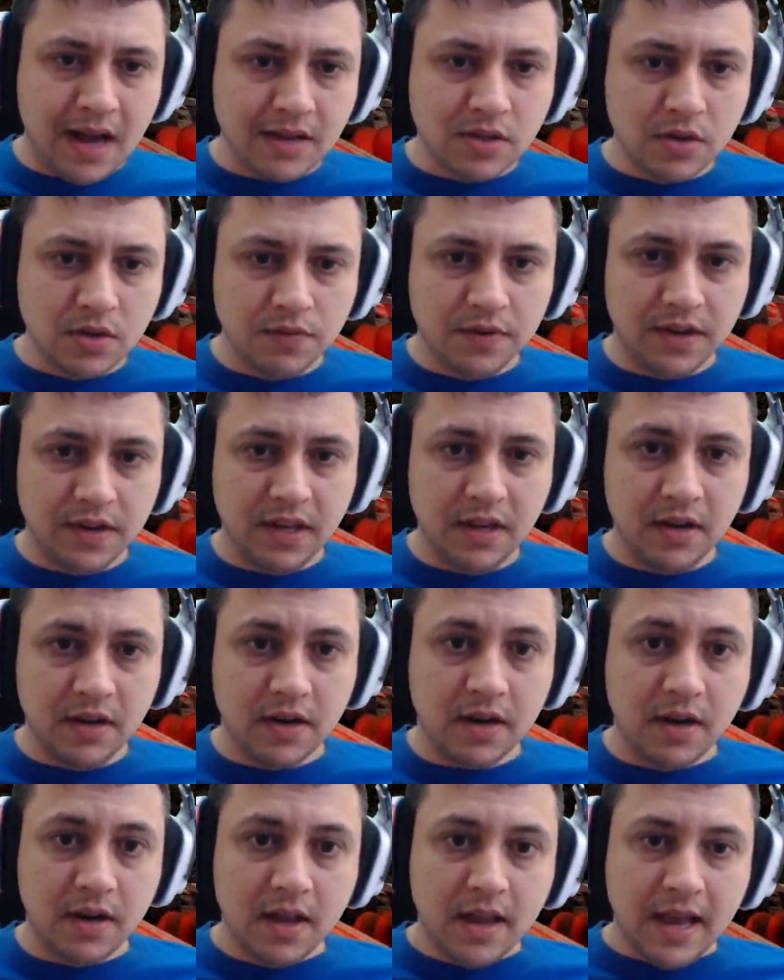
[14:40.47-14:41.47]
over
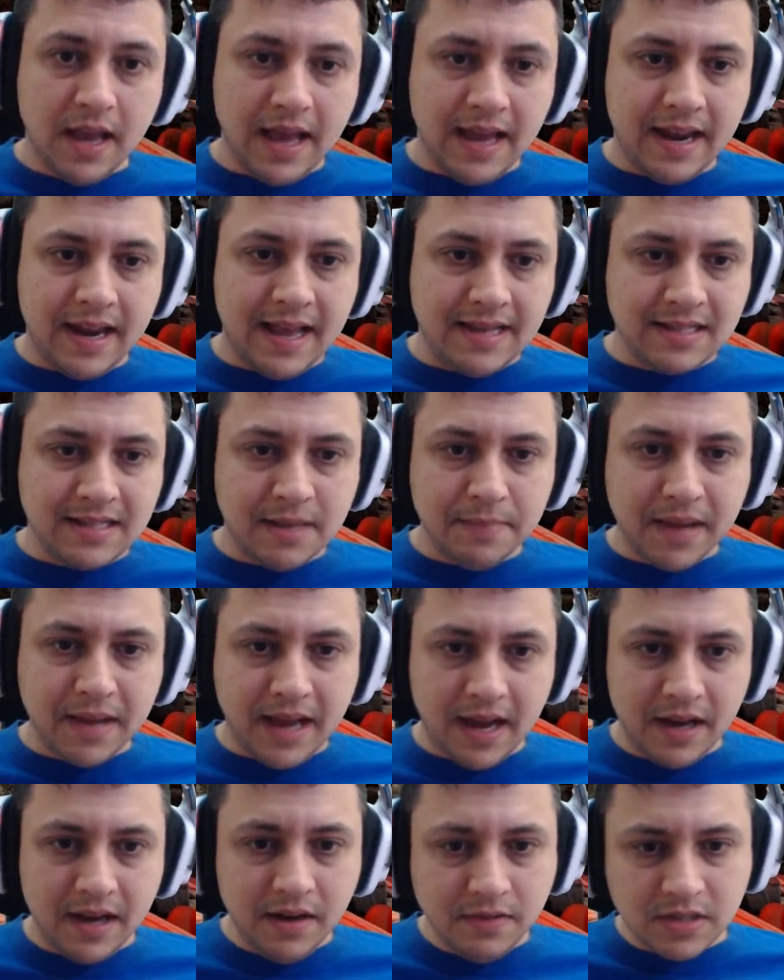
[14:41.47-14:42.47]
here. And as I'm
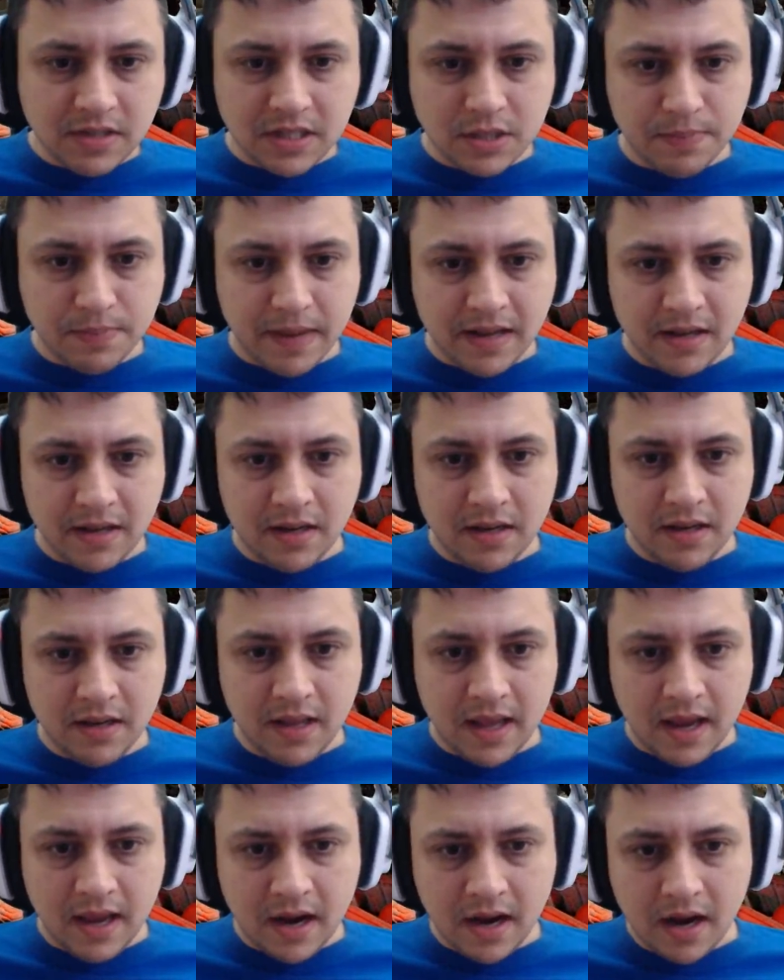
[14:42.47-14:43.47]
kind of suspended in
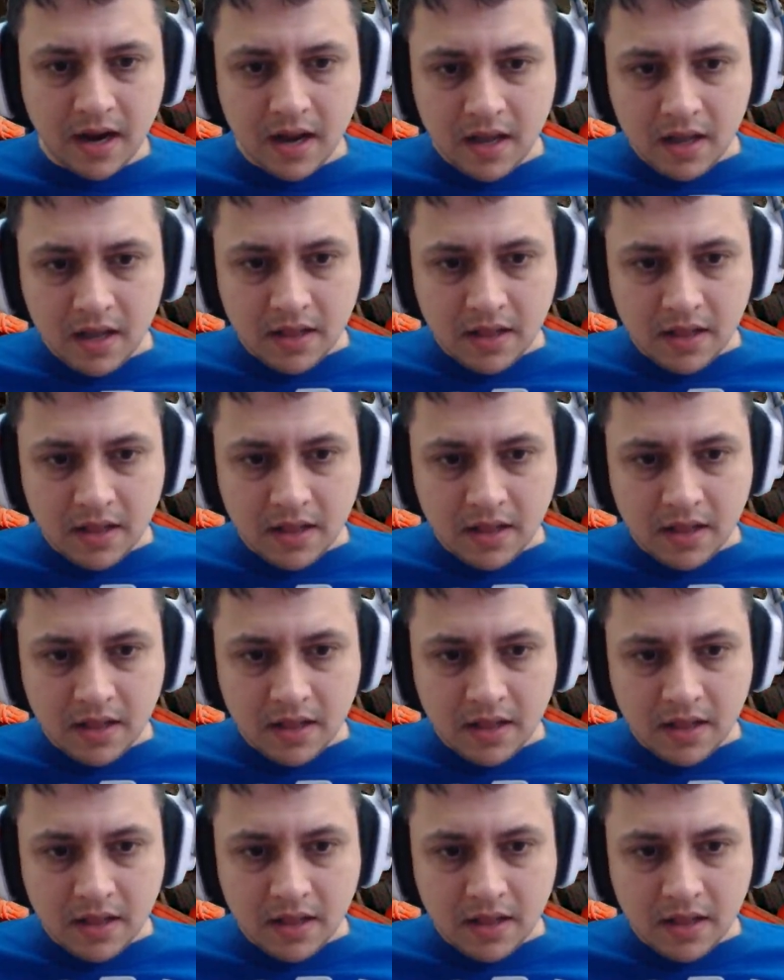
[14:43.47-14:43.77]
the air,